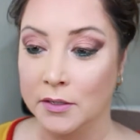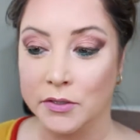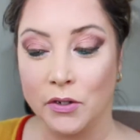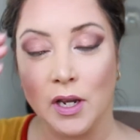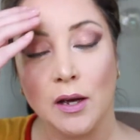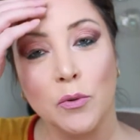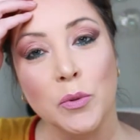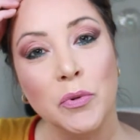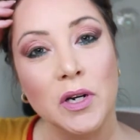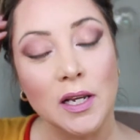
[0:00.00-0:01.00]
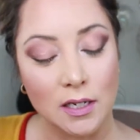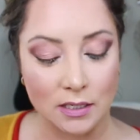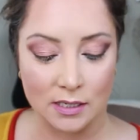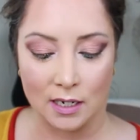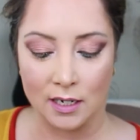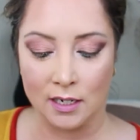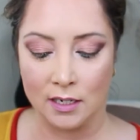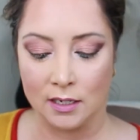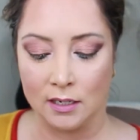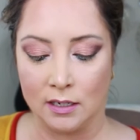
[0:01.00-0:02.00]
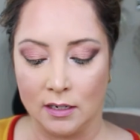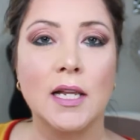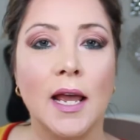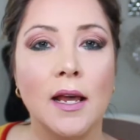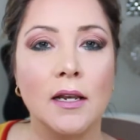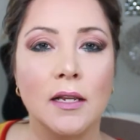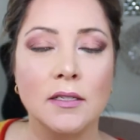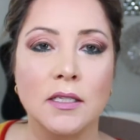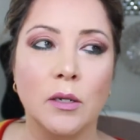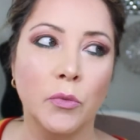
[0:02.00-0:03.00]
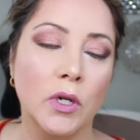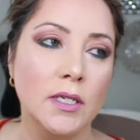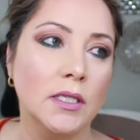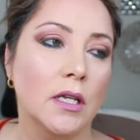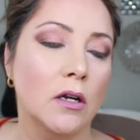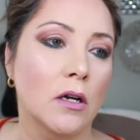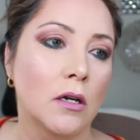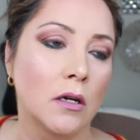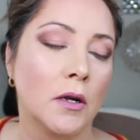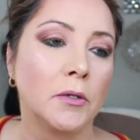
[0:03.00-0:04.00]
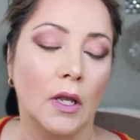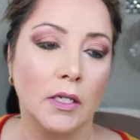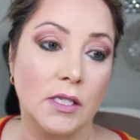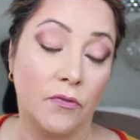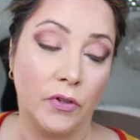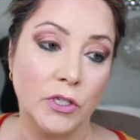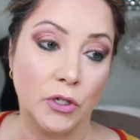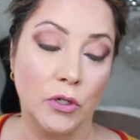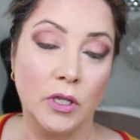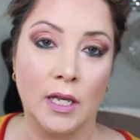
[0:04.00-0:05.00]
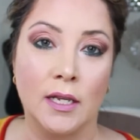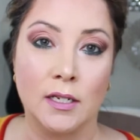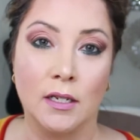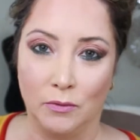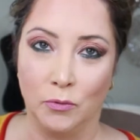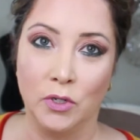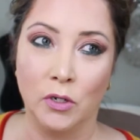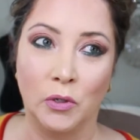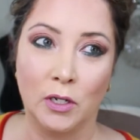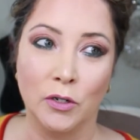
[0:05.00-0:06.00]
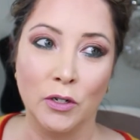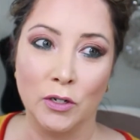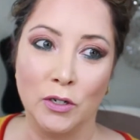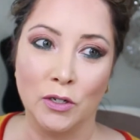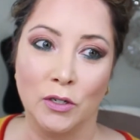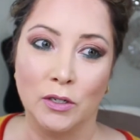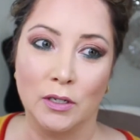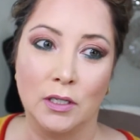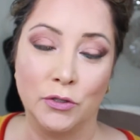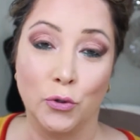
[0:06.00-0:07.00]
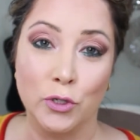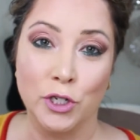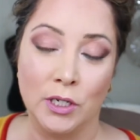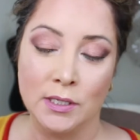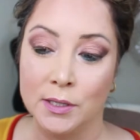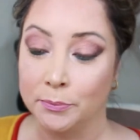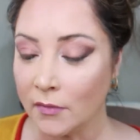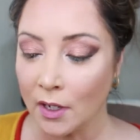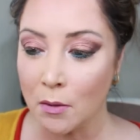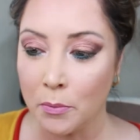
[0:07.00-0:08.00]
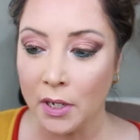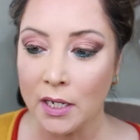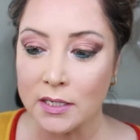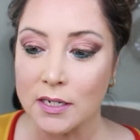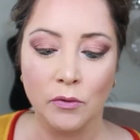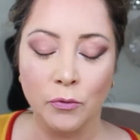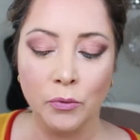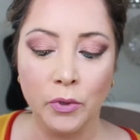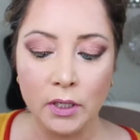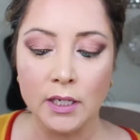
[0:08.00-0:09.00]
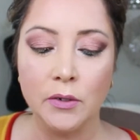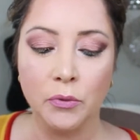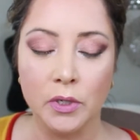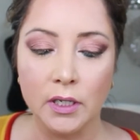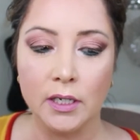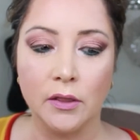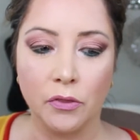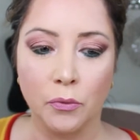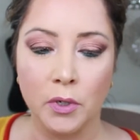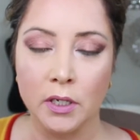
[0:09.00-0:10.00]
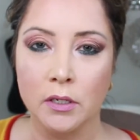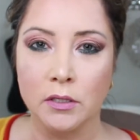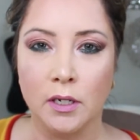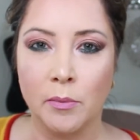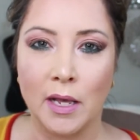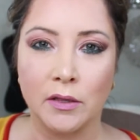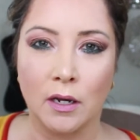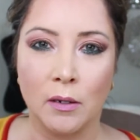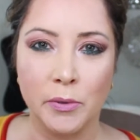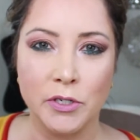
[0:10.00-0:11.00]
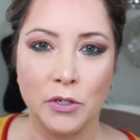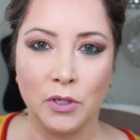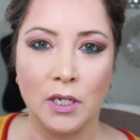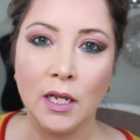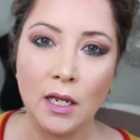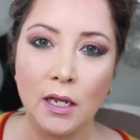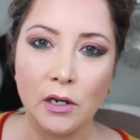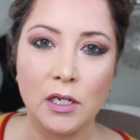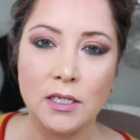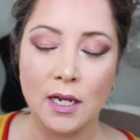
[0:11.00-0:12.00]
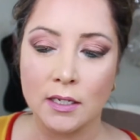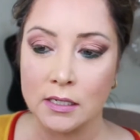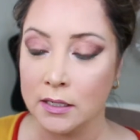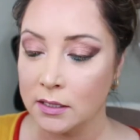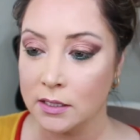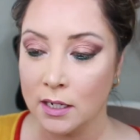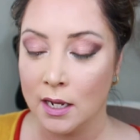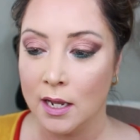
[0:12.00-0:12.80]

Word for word: So yeah, we're pretty excited. Sad in some ways that our, it's official that we're no longer Georgians, but really, really thrilled about the opportunity here in Texas